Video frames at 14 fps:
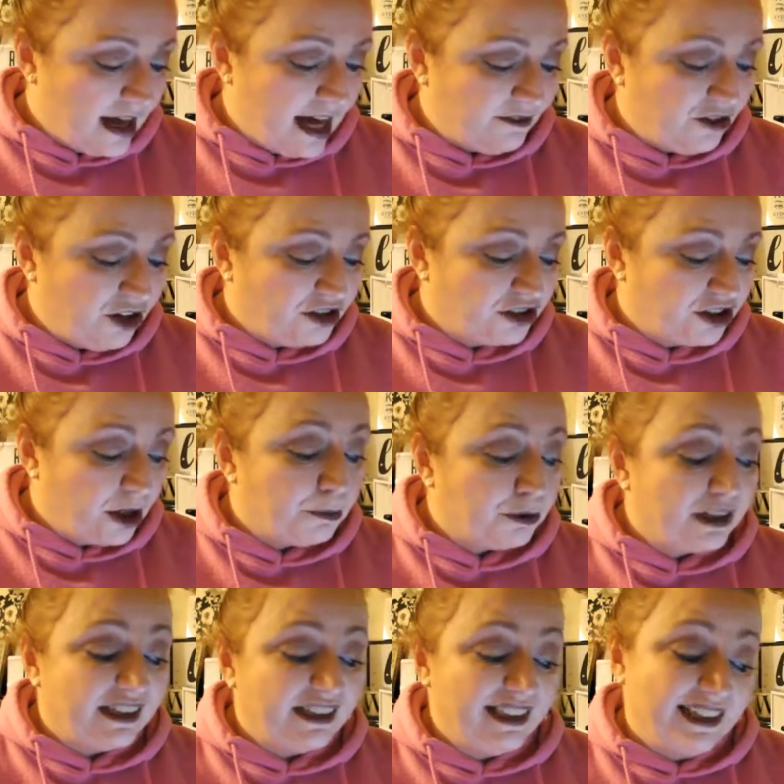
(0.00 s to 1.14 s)
I've also
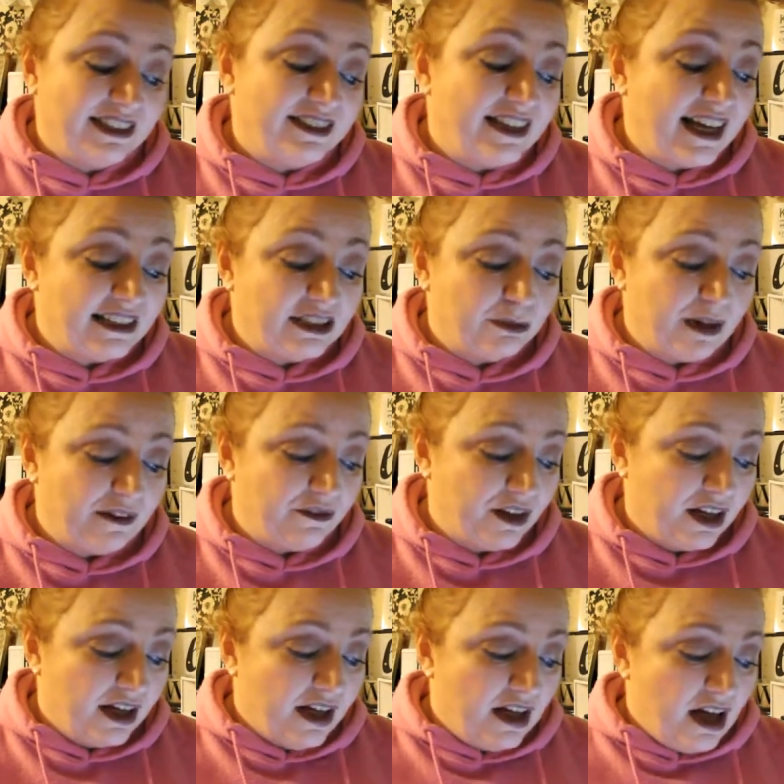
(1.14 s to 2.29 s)
put it, it is nice to have
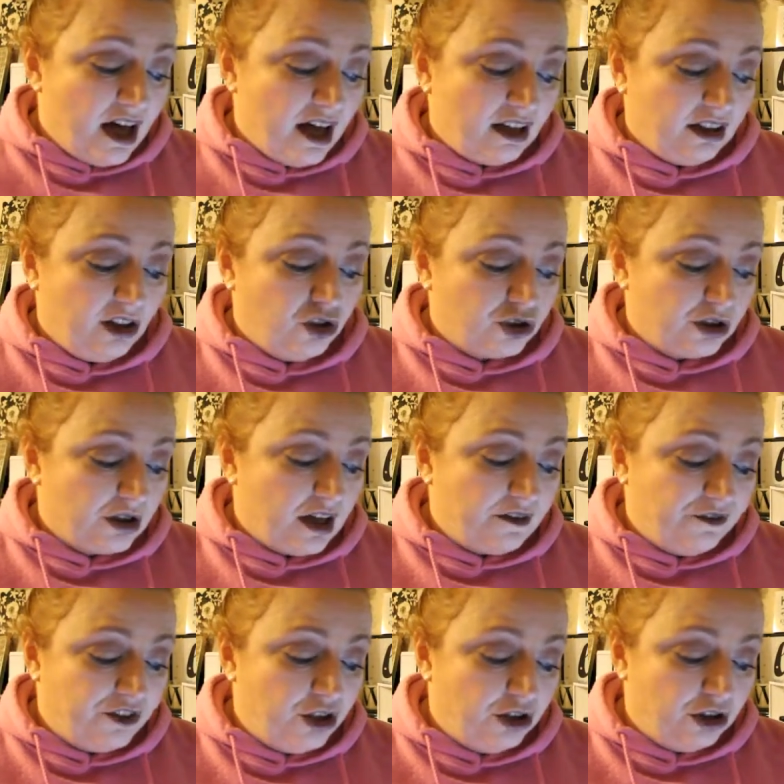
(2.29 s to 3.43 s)
look, a
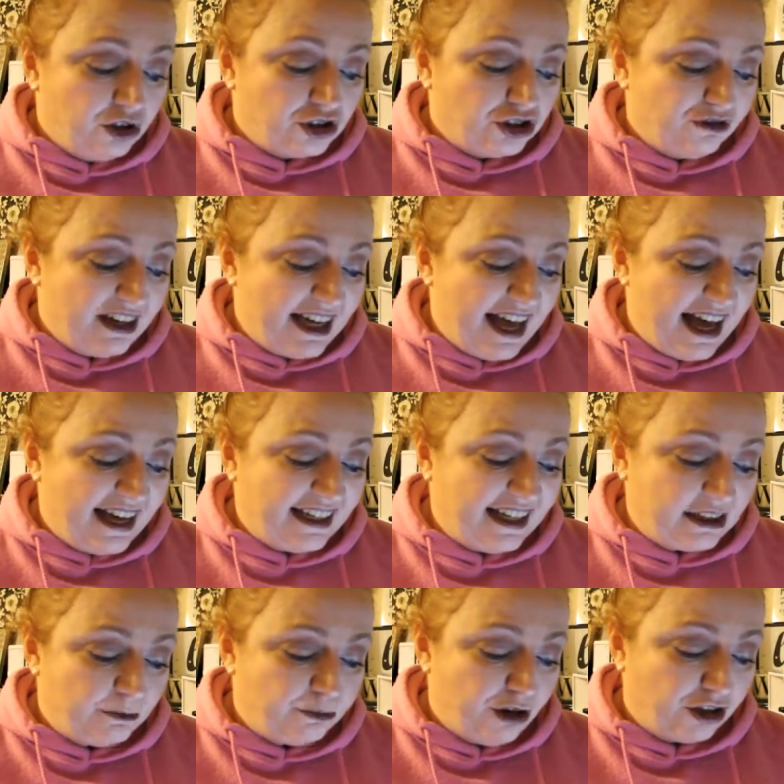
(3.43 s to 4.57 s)
few luxury high
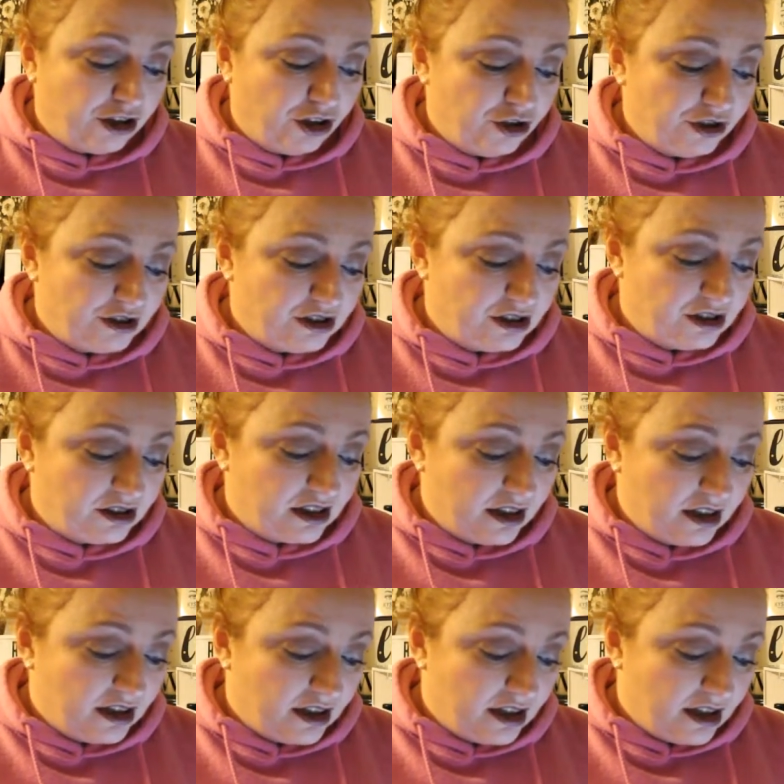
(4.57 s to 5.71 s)
end products
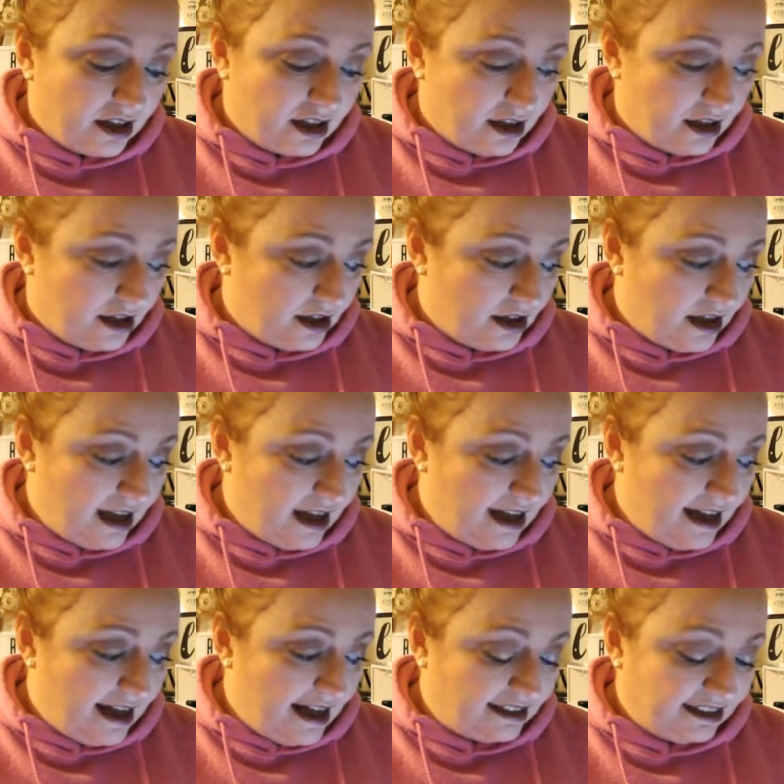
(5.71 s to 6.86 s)

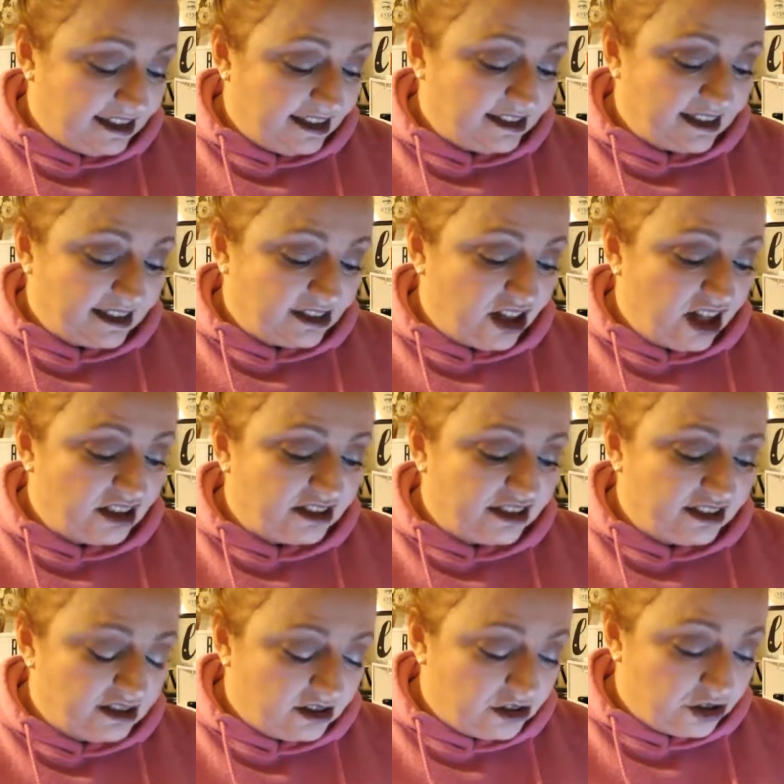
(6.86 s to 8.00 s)
and since I
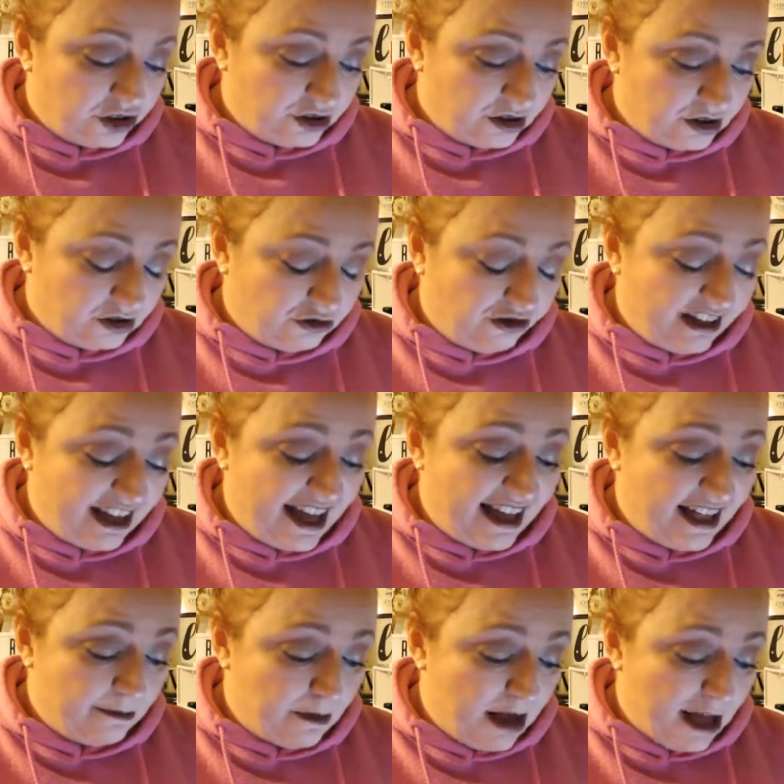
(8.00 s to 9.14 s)
started to
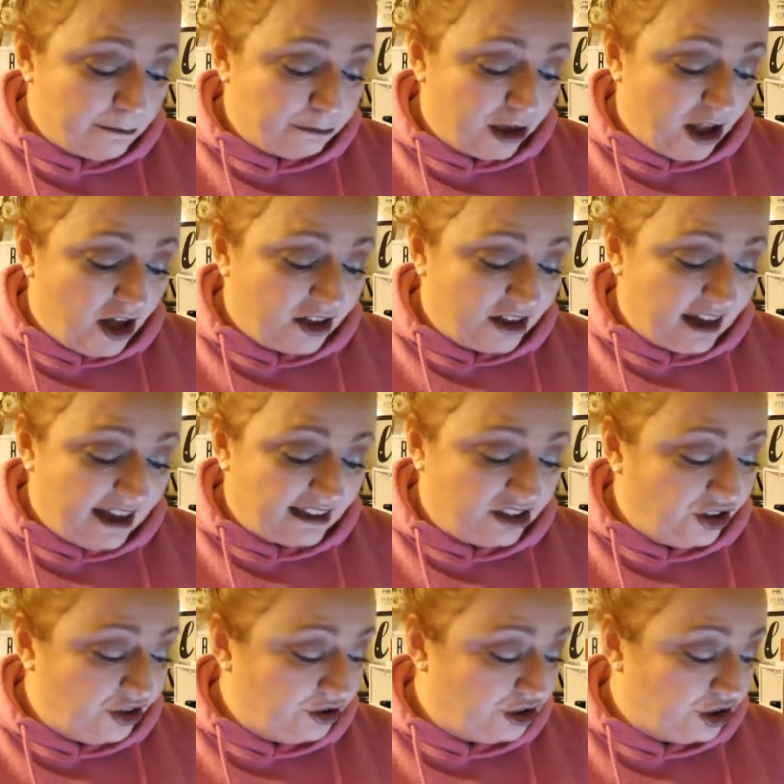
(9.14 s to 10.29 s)
create my blog
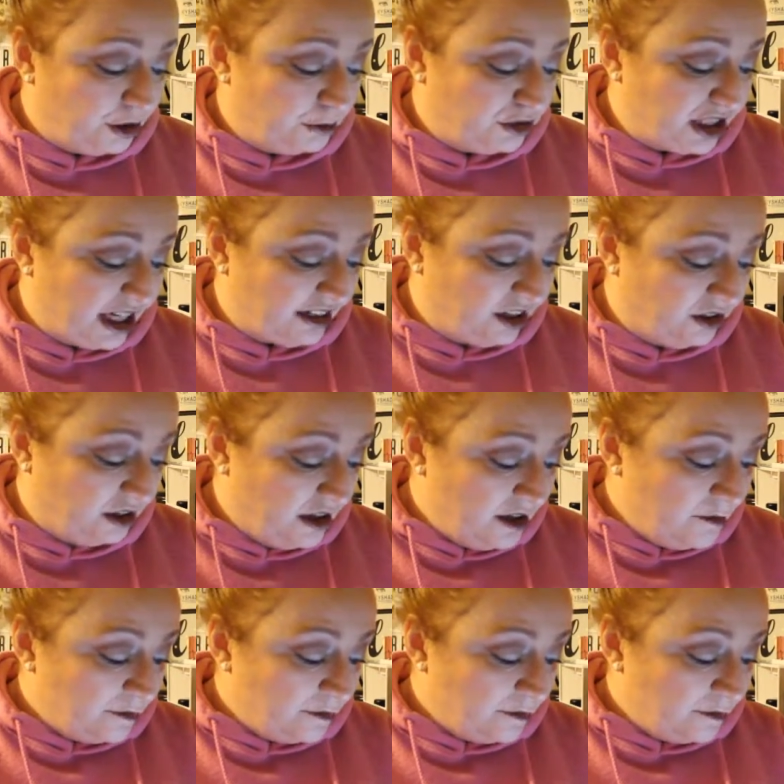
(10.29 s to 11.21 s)
and YouTube channel.